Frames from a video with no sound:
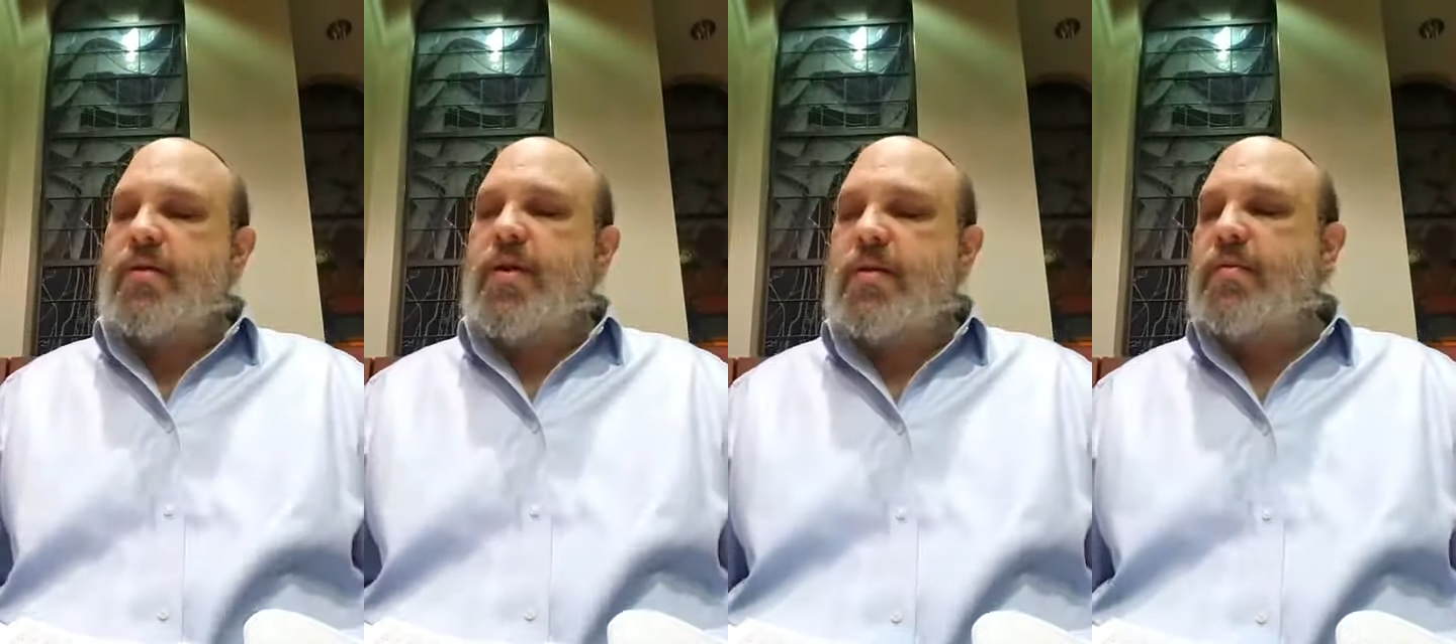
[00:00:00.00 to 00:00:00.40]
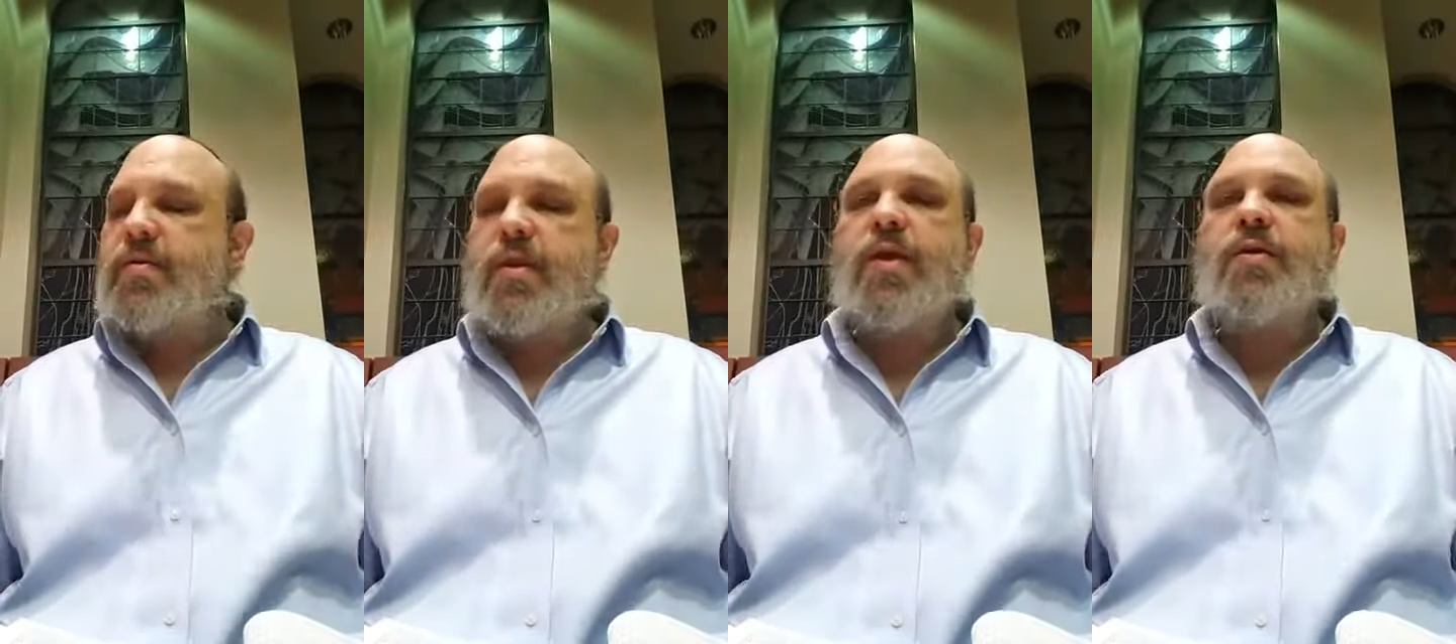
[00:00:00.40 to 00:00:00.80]
They made a
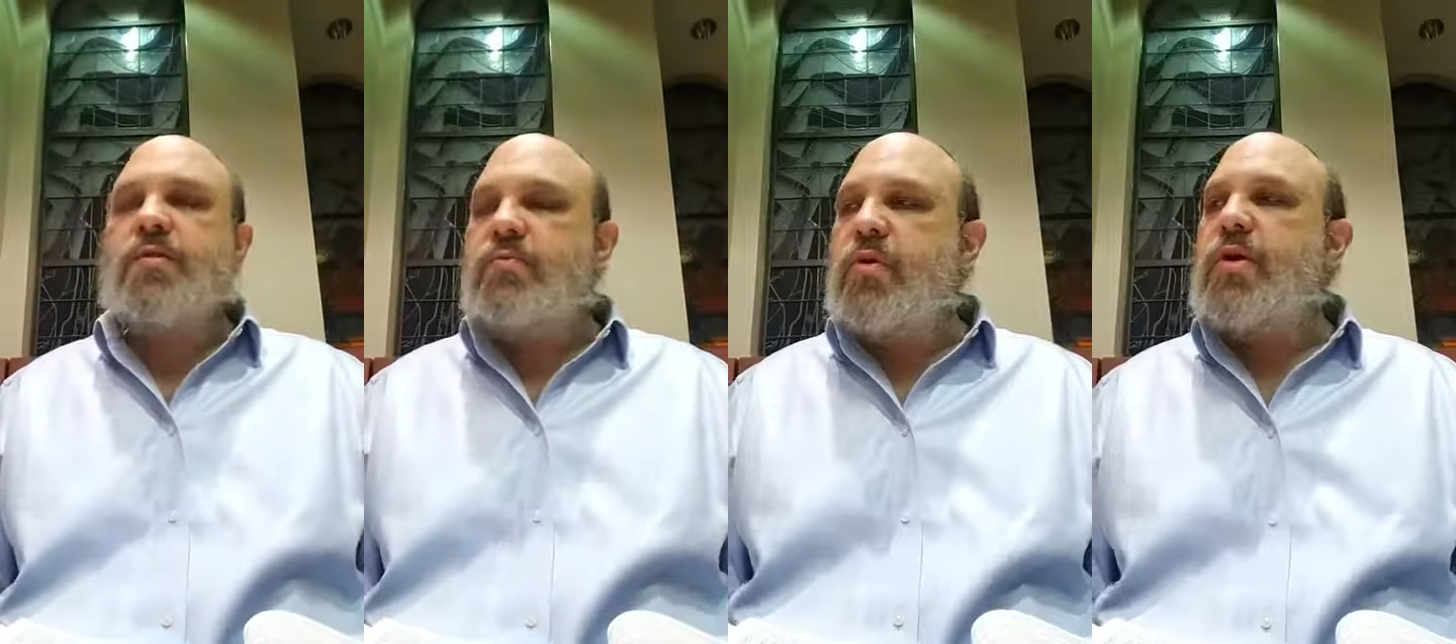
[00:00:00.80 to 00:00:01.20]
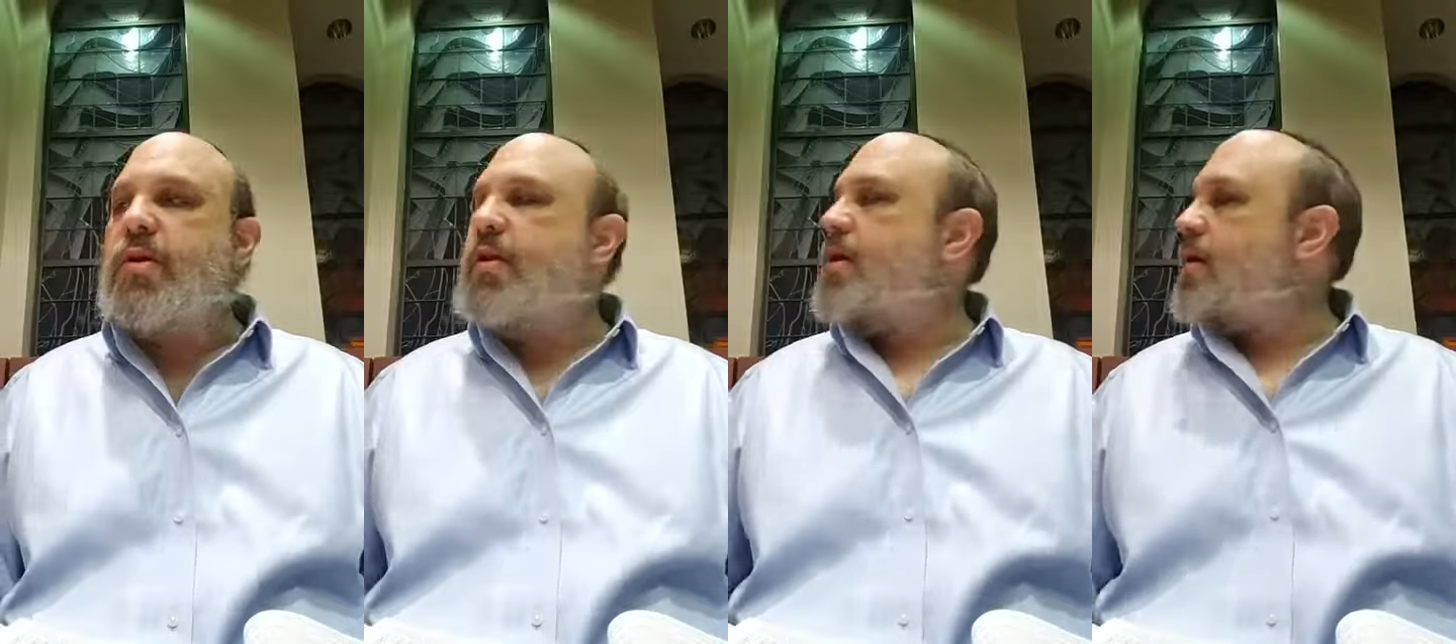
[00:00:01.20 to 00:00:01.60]
mistake and they brought
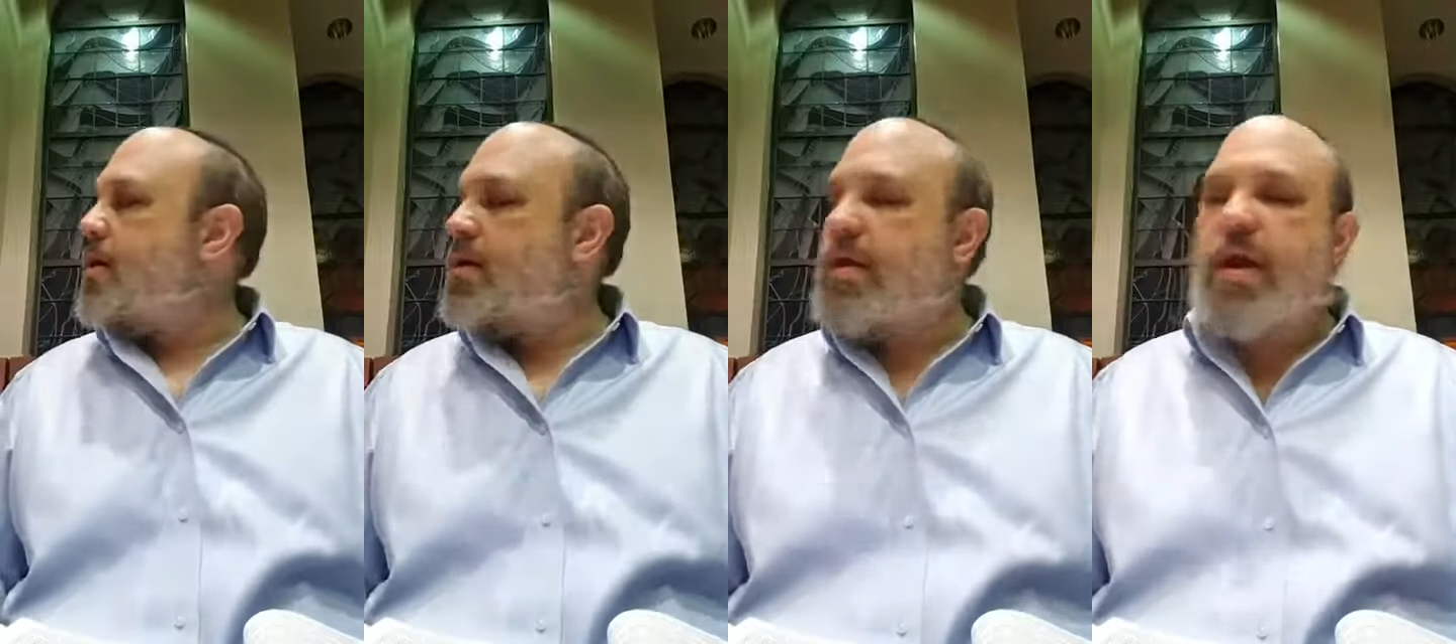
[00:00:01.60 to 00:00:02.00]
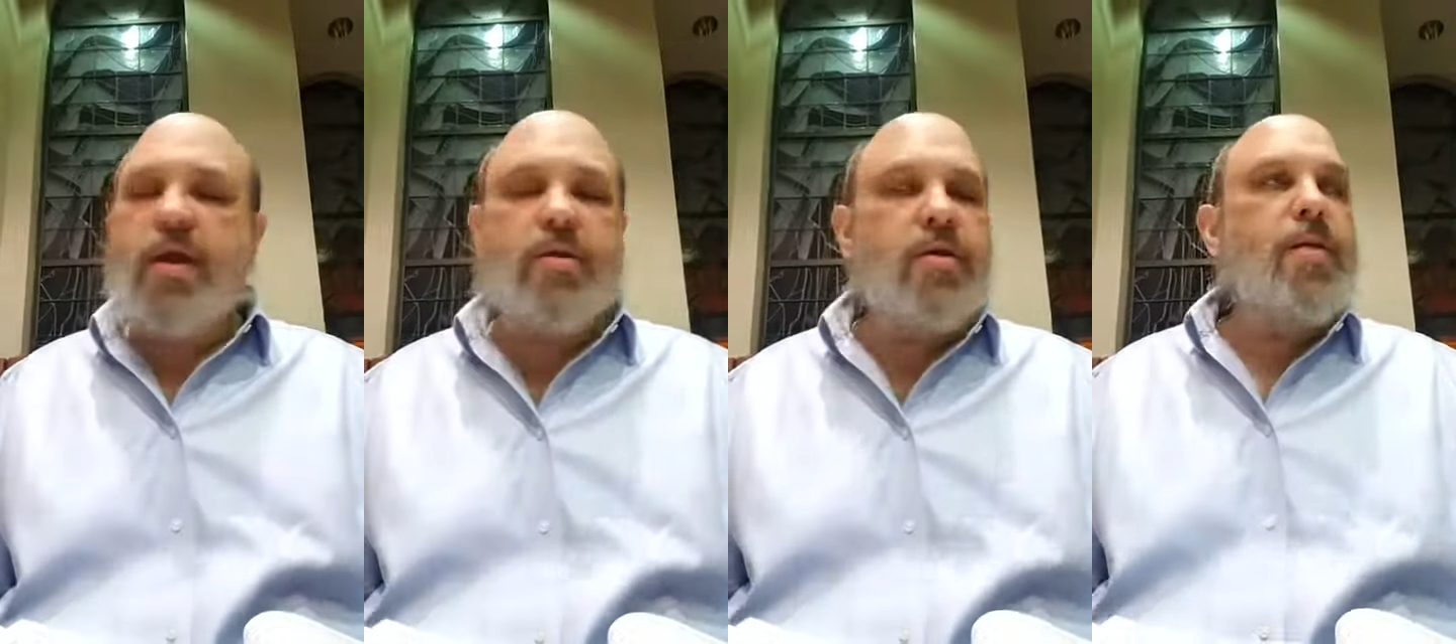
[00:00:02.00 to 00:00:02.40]
it in on a, on a
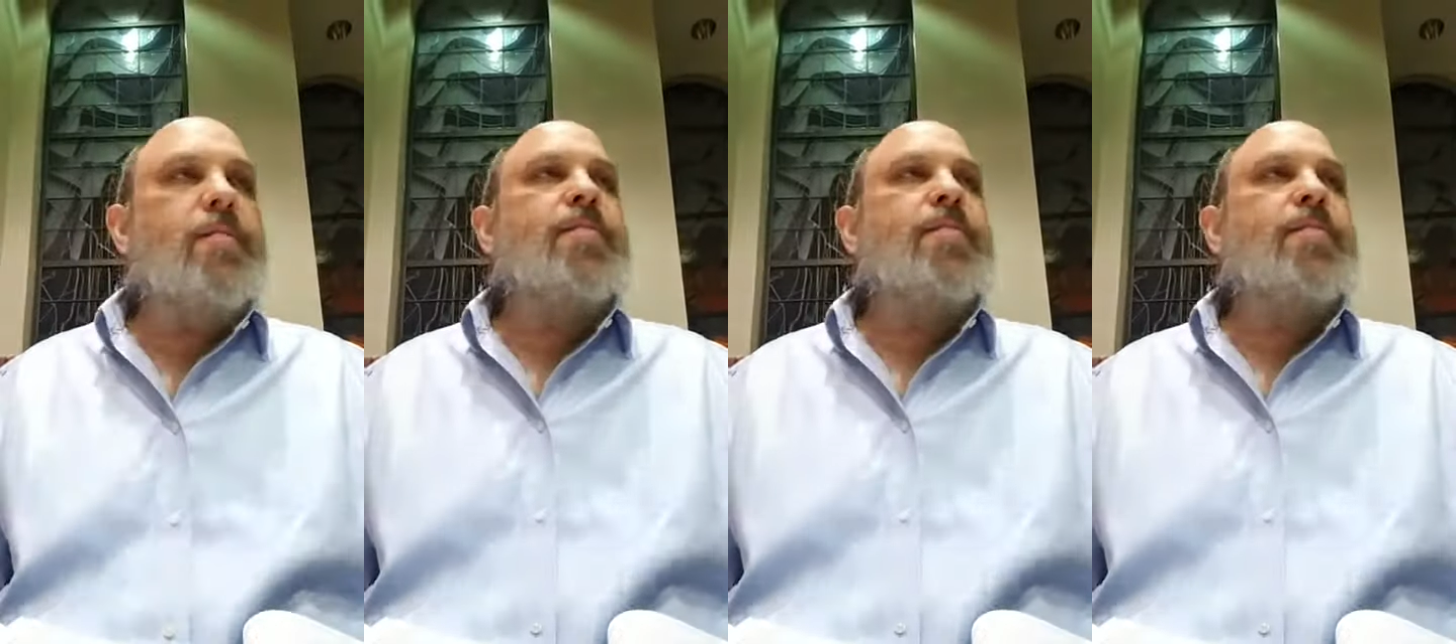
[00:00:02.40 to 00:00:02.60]
carriage.